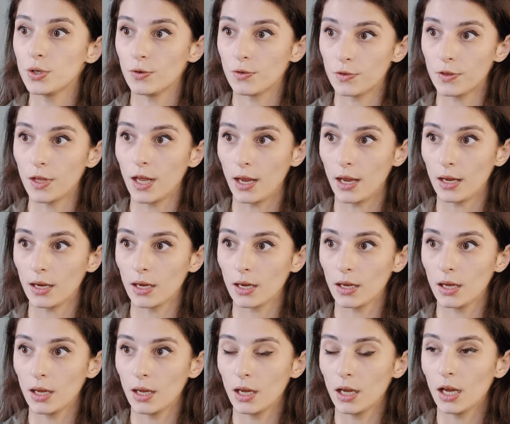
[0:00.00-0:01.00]
think
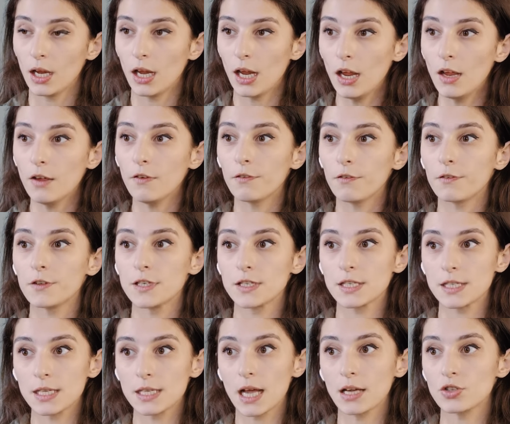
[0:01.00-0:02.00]
if
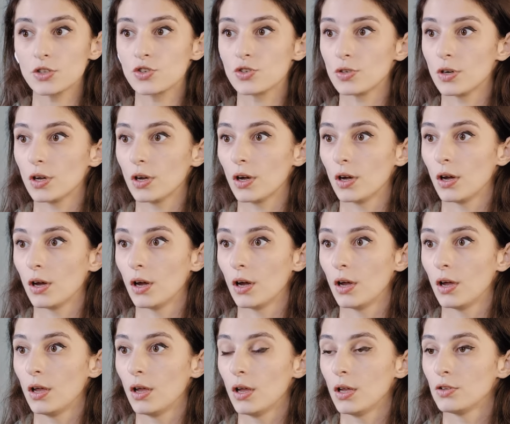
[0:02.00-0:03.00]
such
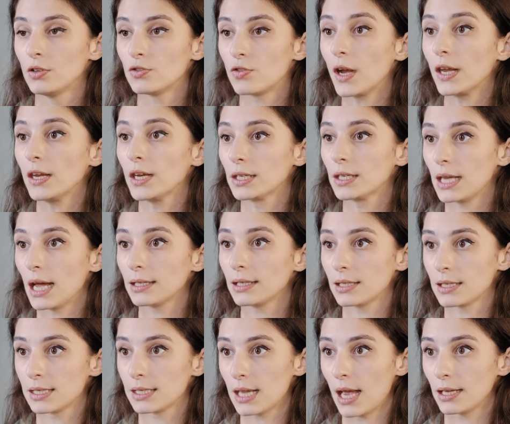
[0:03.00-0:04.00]
uh, training
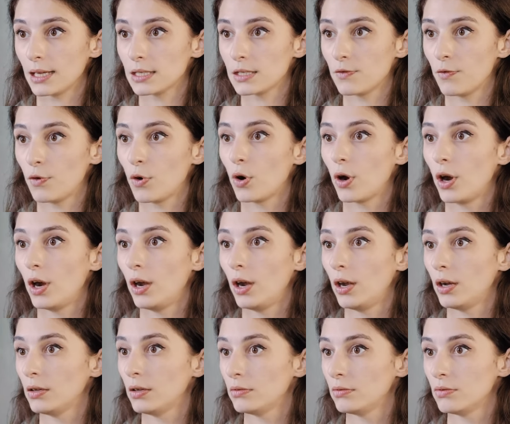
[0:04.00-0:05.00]
data sets
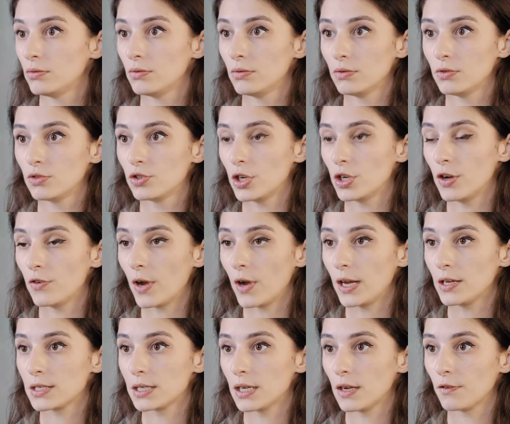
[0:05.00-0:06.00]
for
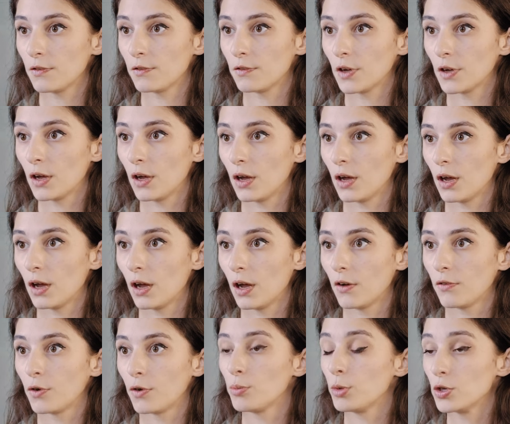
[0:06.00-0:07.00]
generative, uh,
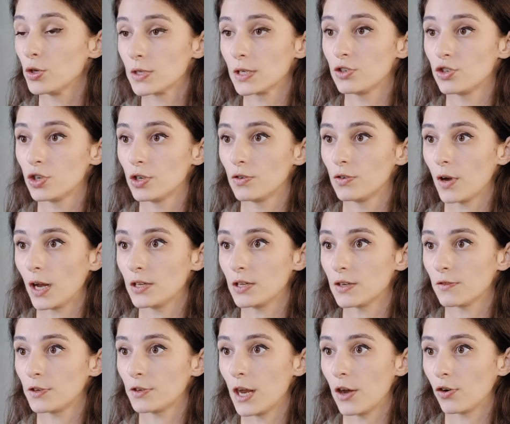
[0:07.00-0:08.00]
uh, for music
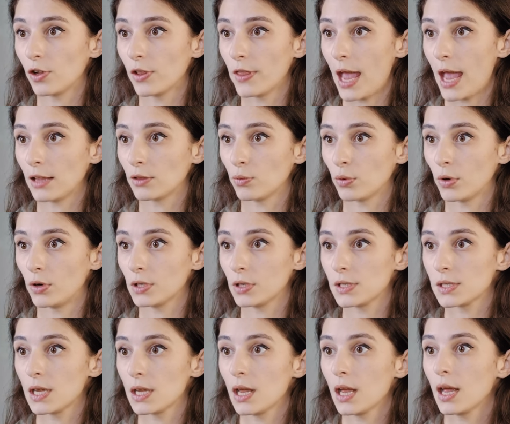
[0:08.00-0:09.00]
generative neural
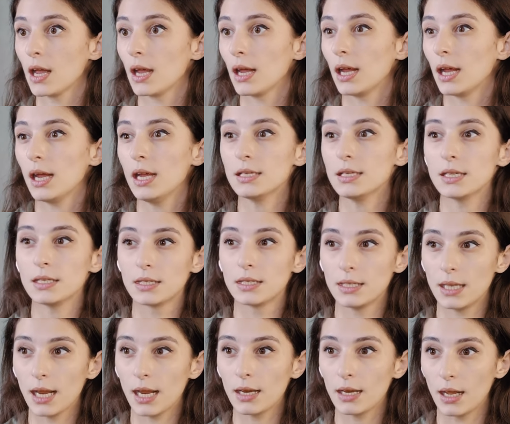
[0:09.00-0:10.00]
networks, is it
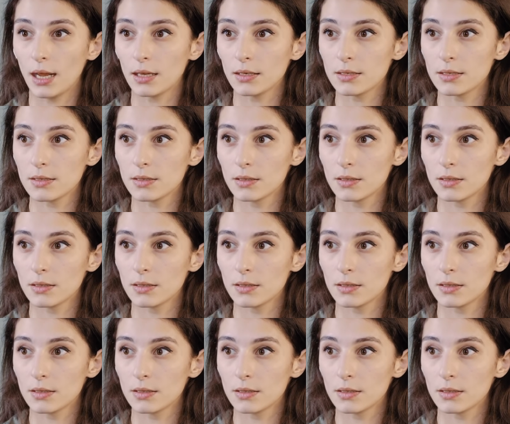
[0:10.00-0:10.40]
needed?